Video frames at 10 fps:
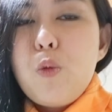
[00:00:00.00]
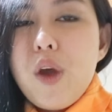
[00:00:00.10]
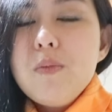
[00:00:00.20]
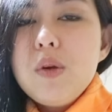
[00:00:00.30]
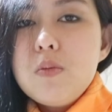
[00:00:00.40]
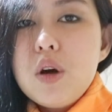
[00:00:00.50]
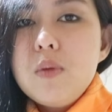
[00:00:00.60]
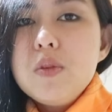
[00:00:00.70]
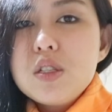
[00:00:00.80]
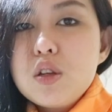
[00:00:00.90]
When my
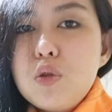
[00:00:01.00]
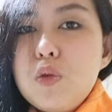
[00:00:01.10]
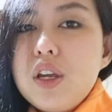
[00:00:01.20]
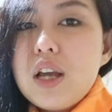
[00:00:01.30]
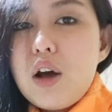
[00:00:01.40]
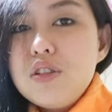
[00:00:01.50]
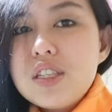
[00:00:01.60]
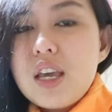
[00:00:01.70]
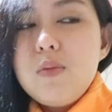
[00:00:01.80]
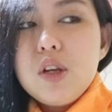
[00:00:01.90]
mom is sewing
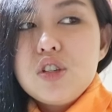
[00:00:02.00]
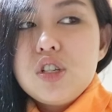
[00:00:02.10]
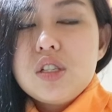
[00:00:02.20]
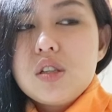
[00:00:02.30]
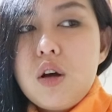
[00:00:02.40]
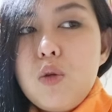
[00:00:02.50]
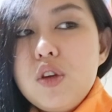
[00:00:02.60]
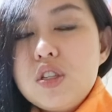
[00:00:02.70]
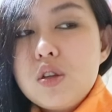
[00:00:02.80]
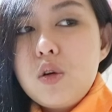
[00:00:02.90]
outside, because she's
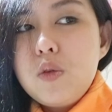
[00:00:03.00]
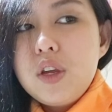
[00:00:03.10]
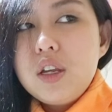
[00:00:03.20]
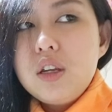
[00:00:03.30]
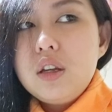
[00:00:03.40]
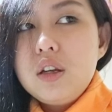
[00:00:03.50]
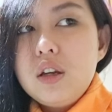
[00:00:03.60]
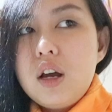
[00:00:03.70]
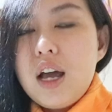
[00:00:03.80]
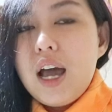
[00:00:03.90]
always
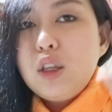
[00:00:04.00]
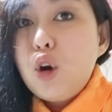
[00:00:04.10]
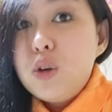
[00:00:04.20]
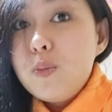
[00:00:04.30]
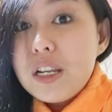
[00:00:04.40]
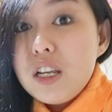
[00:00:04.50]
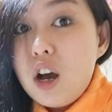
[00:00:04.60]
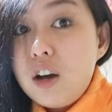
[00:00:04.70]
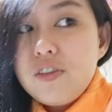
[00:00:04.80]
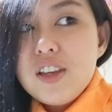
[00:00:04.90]
sewing at her mini
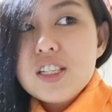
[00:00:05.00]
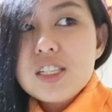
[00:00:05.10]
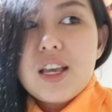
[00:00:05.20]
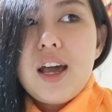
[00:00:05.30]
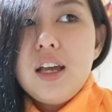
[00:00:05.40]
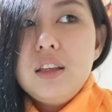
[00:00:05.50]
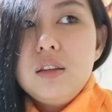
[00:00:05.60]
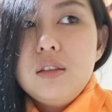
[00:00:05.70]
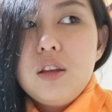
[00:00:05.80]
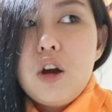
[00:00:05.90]
office at
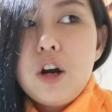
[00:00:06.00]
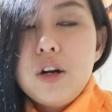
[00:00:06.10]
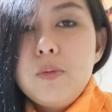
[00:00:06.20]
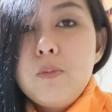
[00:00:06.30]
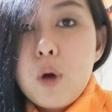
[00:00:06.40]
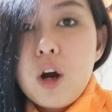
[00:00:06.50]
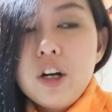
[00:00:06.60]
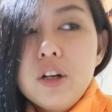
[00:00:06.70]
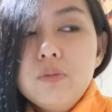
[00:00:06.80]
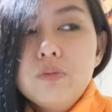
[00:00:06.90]
our
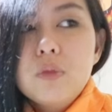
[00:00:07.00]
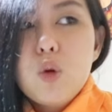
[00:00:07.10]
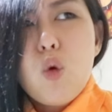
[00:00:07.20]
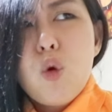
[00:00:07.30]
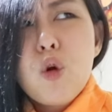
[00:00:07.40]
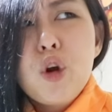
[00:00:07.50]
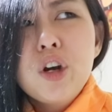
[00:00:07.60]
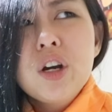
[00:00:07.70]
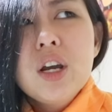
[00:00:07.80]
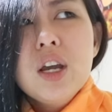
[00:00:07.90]
bar
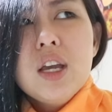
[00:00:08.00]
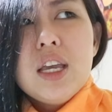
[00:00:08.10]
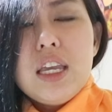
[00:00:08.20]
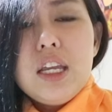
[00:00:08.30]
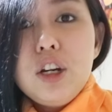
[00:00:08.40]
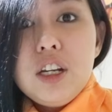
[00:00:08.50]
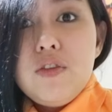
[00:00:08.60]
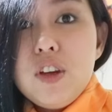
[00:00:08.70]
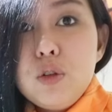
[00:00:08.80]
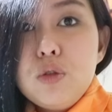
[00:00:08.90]
or in our
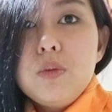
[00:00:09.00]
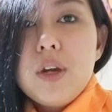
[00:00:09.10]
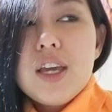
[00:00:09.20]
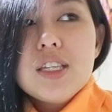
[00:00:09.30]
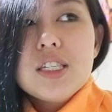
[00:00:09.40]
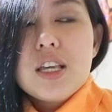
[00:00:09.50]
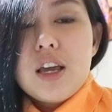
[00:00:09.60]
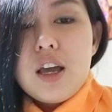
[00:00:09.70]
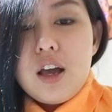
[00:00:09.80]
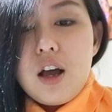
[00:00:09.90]
living room, guys,
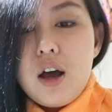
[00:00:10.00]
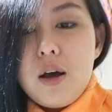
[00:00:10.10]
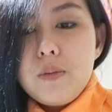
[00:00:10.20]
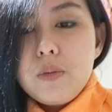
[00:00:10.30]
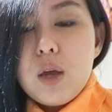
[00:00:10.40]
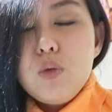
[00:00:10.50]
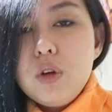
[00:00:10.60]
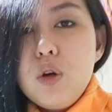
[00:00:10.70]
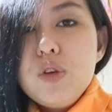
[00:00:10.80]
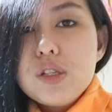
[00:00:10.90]
I
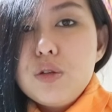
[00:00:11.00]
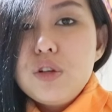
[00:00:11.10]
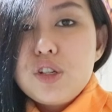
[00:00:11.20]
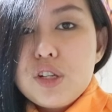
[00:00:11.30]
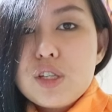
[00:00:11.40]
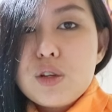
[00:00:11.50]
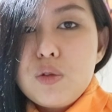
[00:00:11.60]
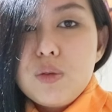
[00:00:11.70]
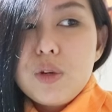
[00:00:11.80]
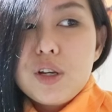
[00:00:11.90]
would always know that she's
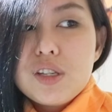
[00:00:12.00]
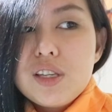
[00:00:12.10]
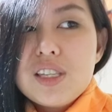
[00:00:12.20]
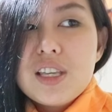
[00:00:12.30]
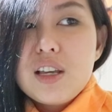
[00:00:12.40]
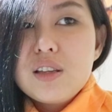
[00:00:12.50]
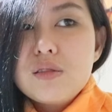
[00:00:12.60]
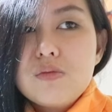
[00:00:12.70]
sewing because it's like